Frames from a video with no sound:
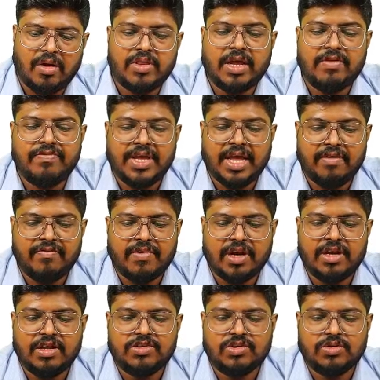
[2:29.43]
that we have
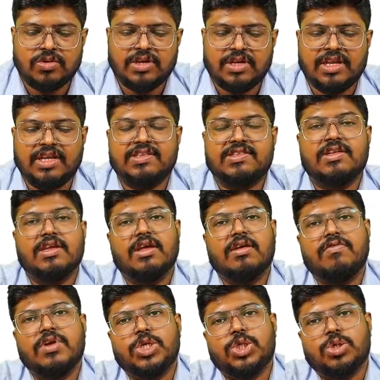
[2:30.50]
understood this,
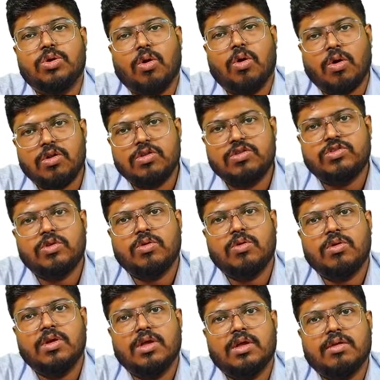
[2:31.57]
we should
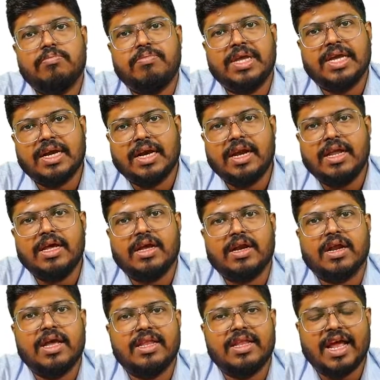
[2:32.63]
also be
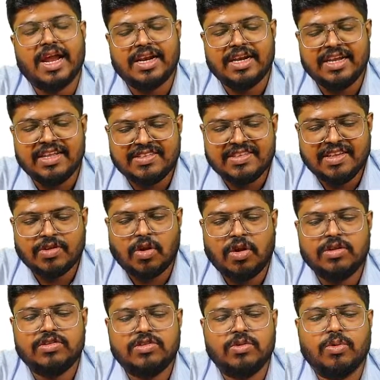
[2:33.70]
clear that this is
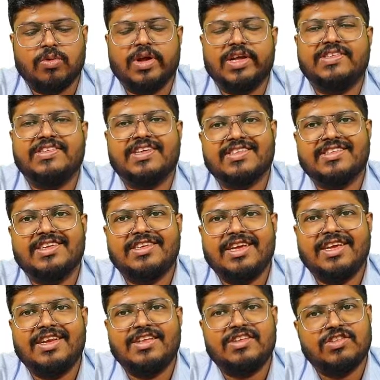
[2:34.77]
also a
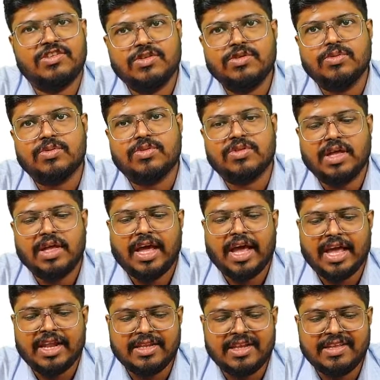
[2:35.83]
succedaneous tooth
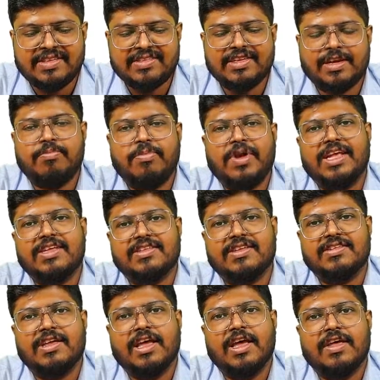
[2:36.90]
and this
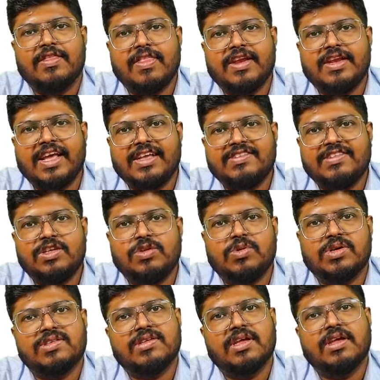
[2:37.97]
replaces the
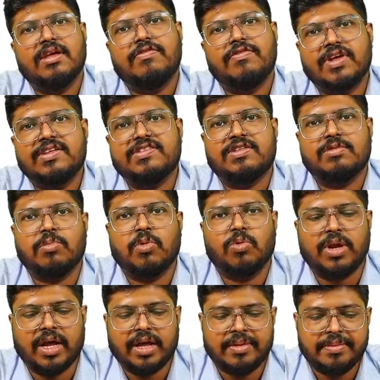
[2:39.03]
deciduous first molar.